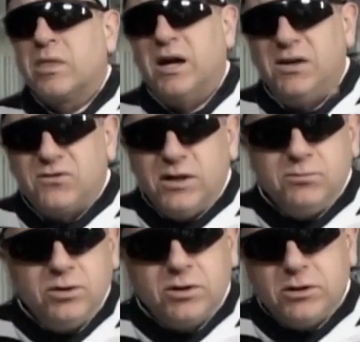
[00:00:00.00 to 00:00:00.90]
I've come
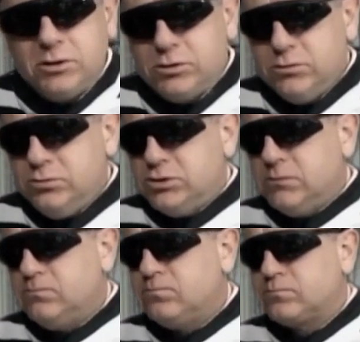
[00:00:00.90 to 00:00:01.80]
to the
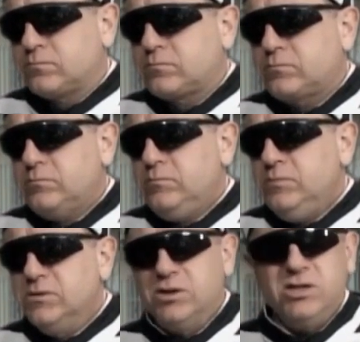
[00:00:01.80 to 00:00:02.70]
conclusion
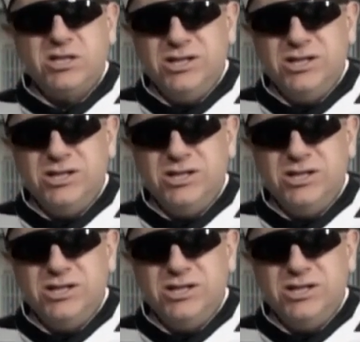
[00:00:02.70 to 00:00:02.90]
that this